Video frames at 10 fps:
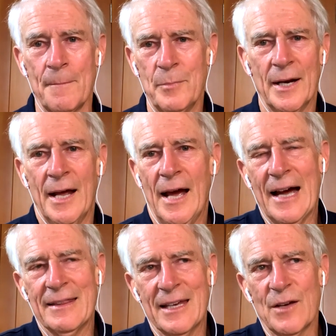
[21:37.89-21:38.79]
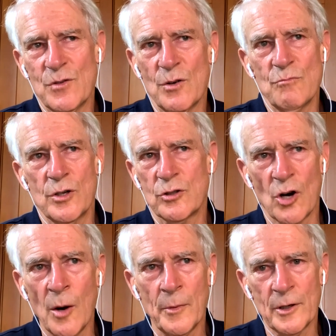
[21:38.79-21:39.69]
But I think if you're
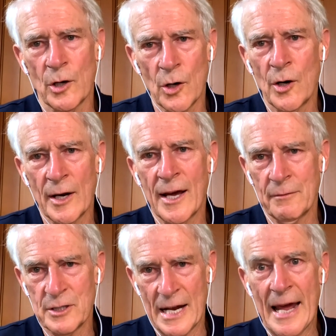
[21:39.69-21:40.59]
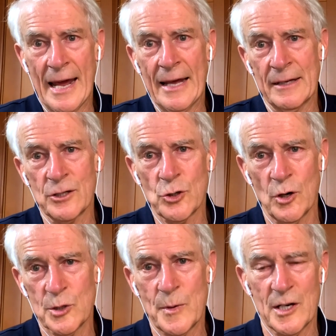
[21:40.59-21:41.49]
determined to learn language A in the
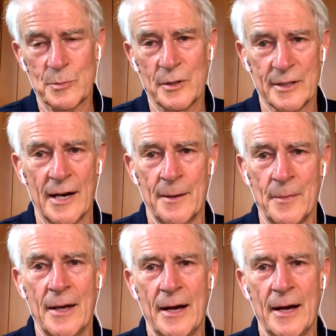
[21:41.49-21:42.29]
shortest possible time,